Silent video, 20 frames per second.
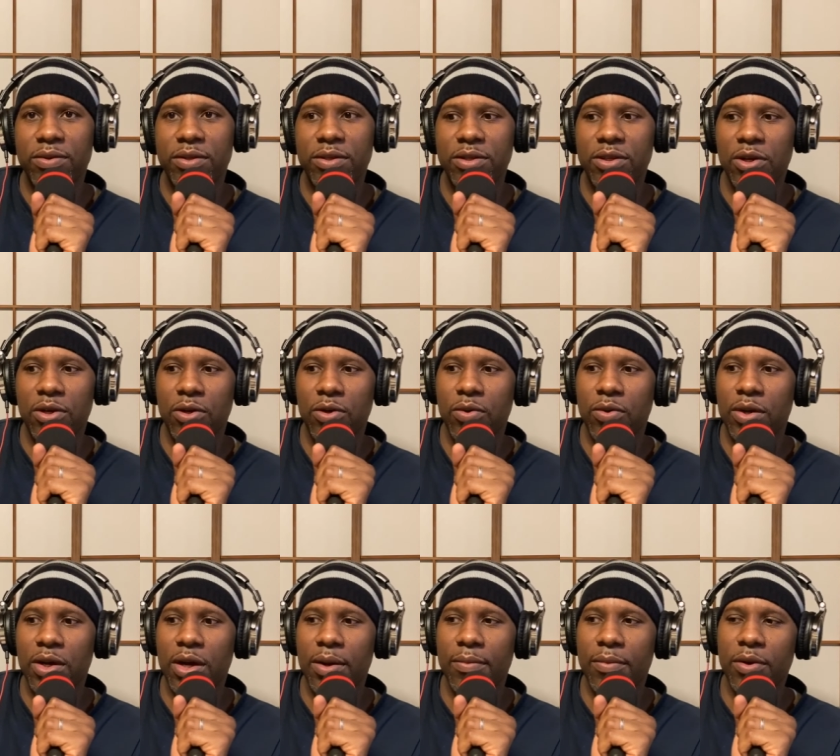
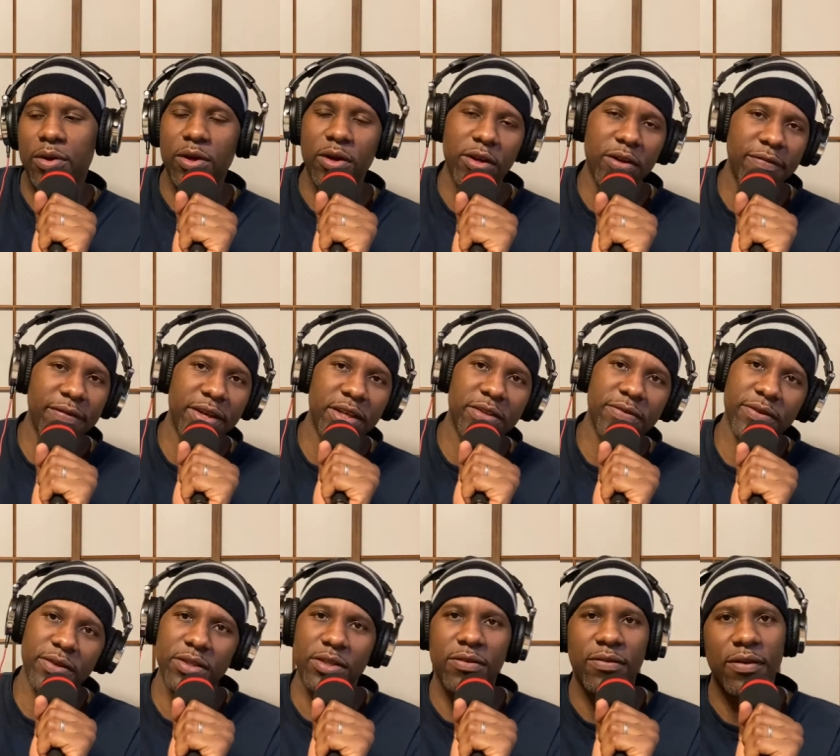With current events,
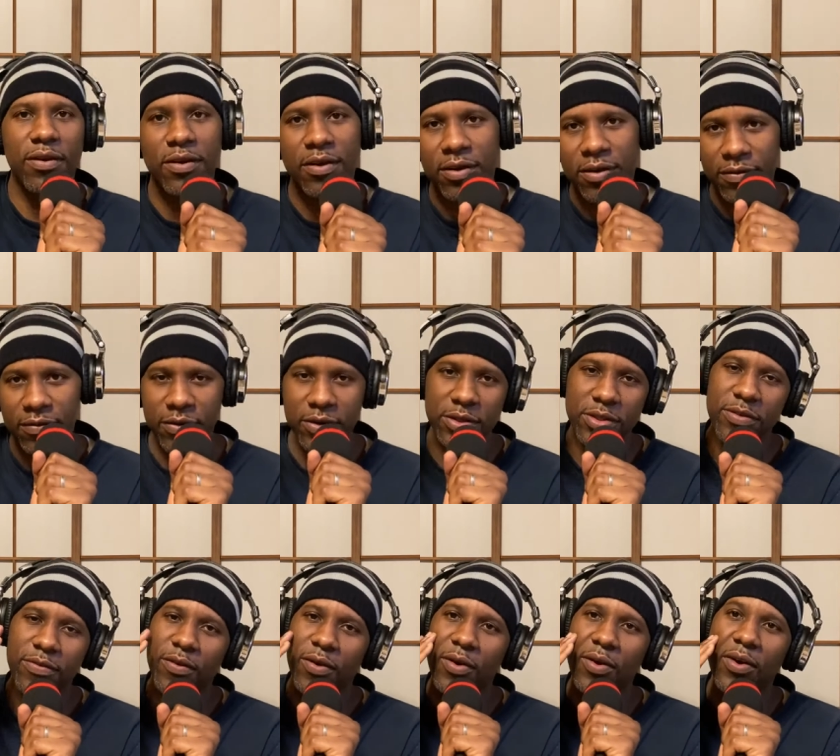first of all,
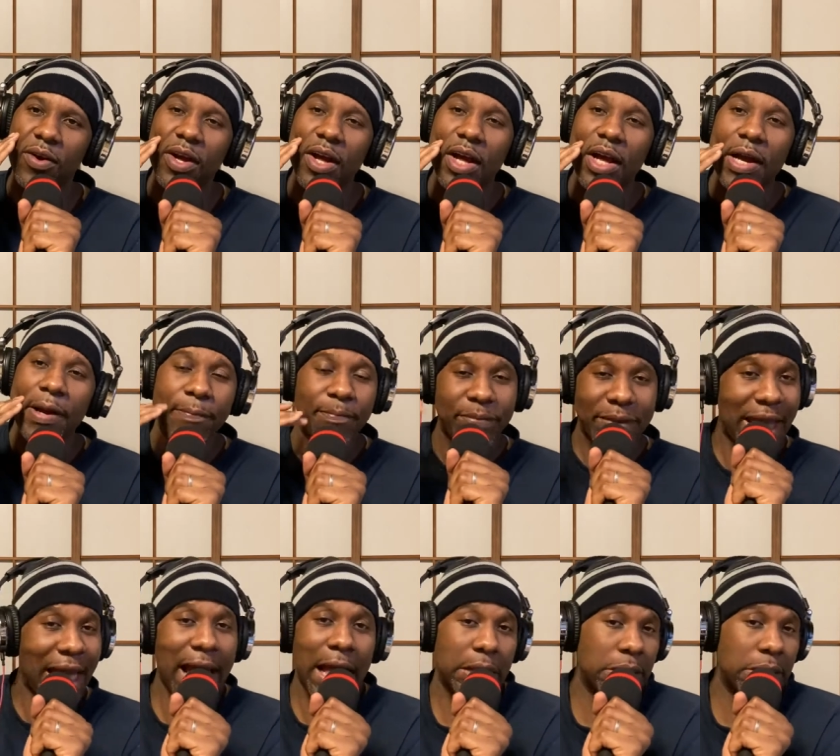I